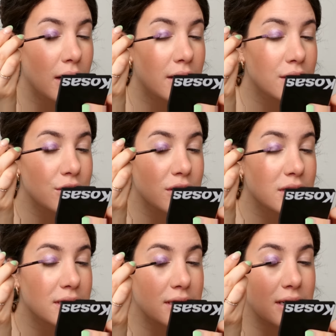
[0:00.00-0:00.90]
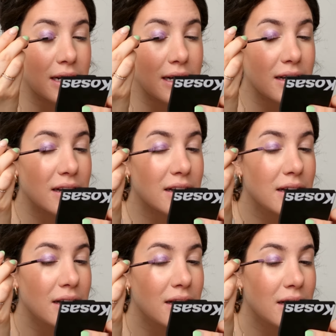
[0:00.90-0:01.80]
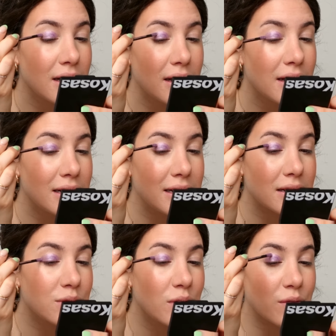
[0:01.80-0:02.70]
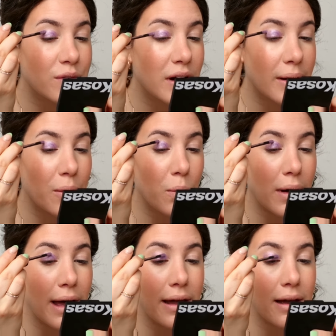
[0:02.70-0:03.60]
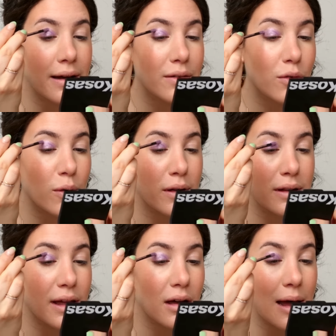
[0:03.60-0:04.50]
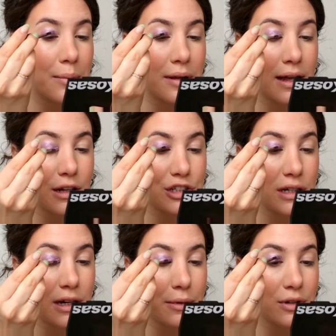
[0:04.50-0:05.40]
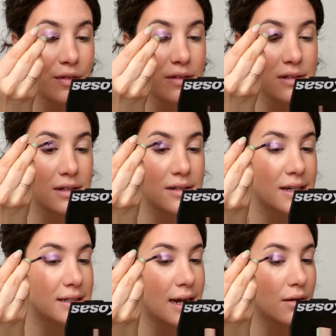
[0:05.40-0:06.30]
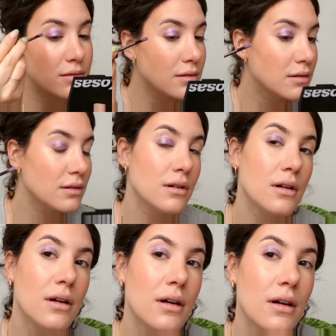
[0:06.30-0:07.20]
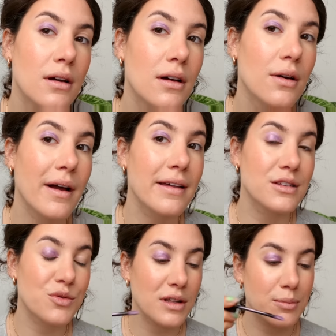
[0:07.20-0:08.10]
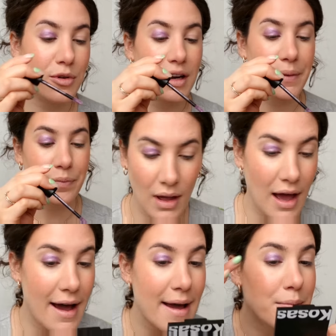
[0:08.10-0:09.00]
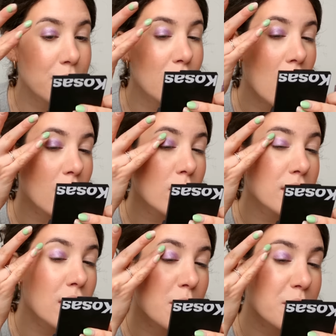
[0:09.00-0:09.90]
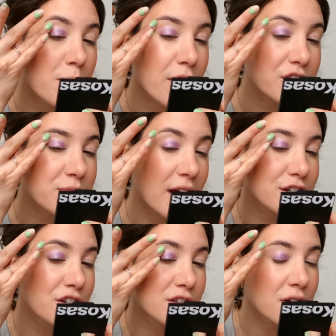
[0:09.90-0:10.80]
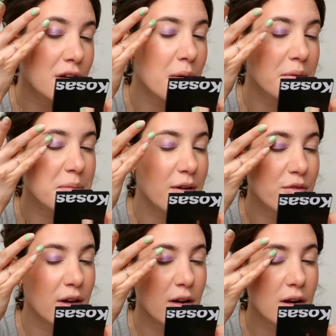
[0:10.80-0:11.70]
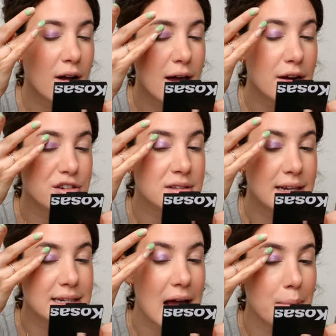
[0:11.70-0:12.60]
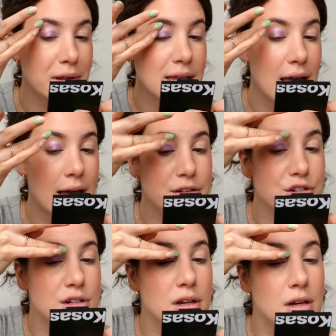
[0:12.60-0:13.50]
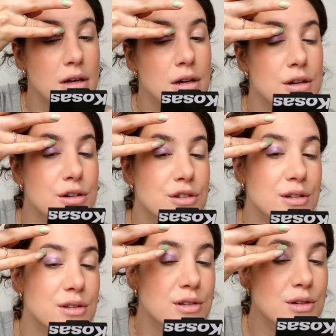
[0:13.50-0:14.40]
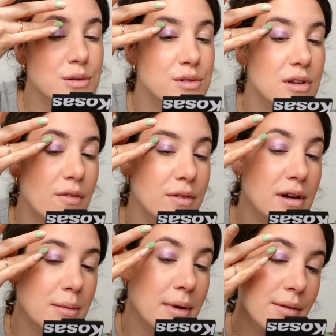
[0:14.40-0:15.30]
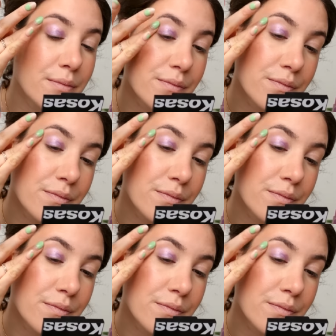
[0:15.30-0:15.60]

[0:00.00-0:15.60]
Interesting. It does feel very wet and kind of oily on application. I wonder if this is gonna set down. Okay, that's really pretty. I'm not going to go in with the brush. I'm actually just going to go in with my finger and kind of just like tap at the edge just to soften it a bit.